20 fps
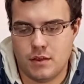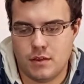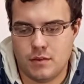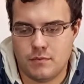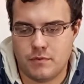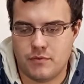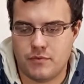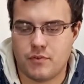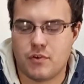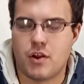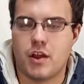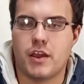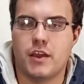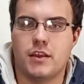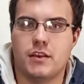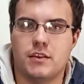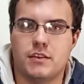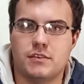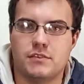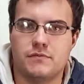before I
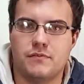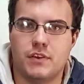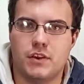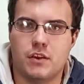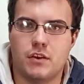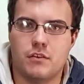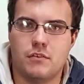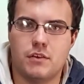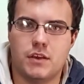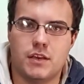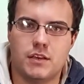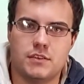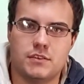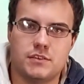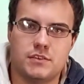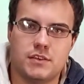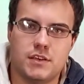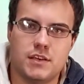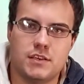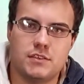end this video is
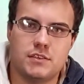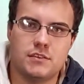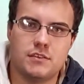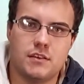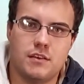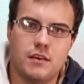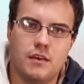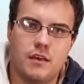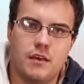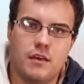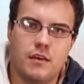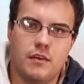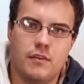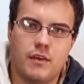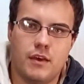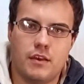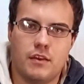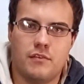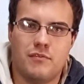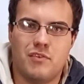just
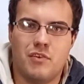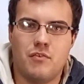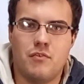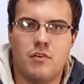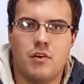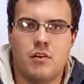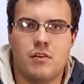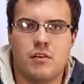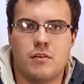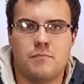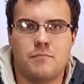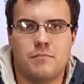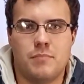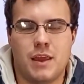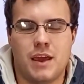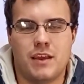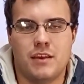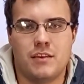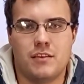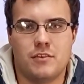that if you are
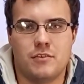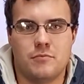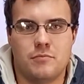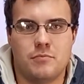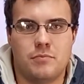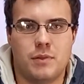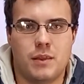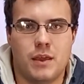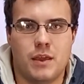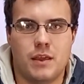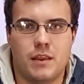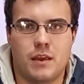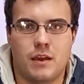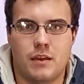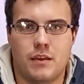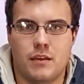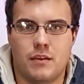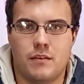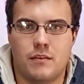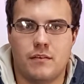planning to play
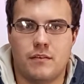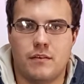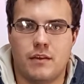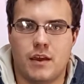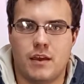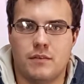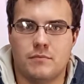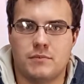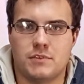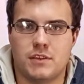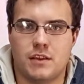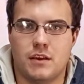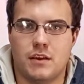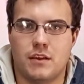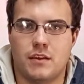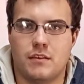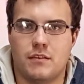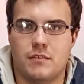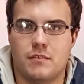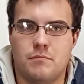like games
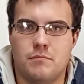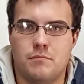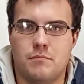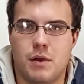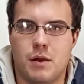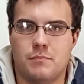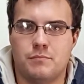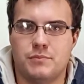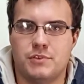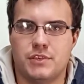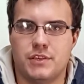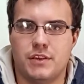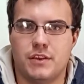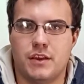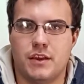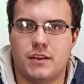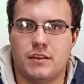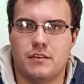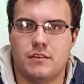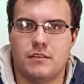like PUBG
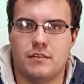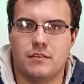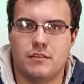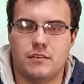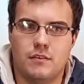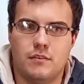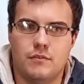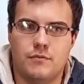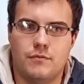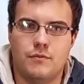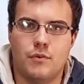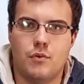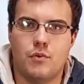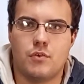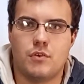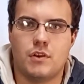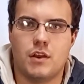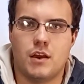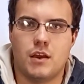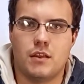and
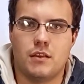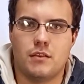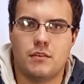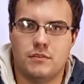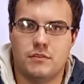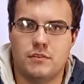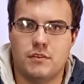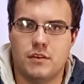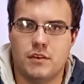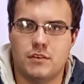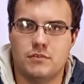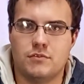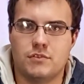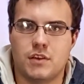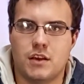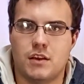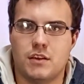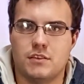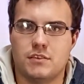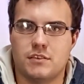Fortnite, those
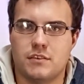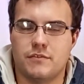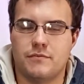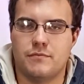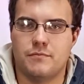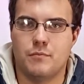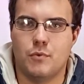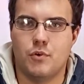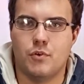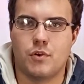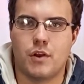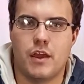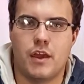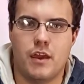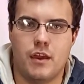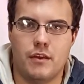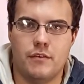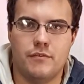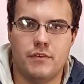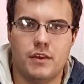kinds of more
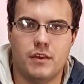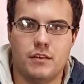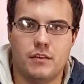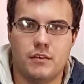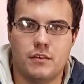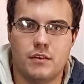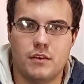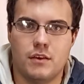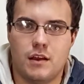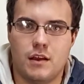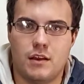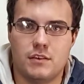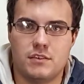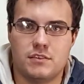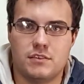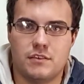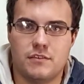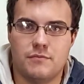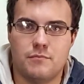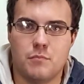heavy
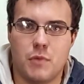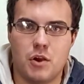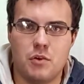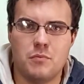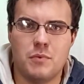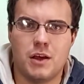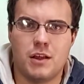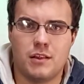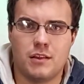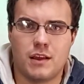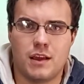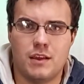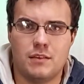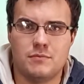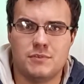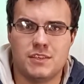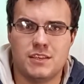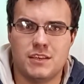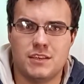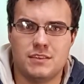kinds of mobile
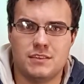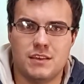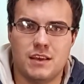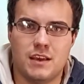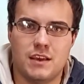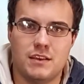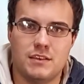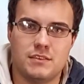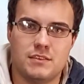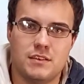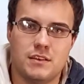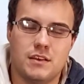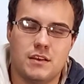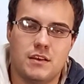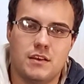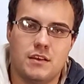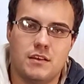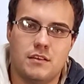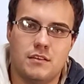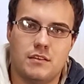games these days
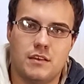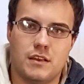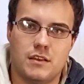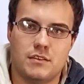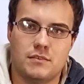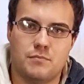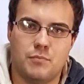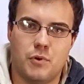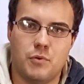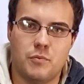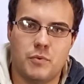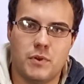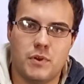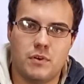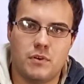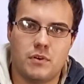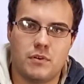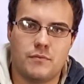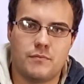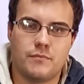that is popular,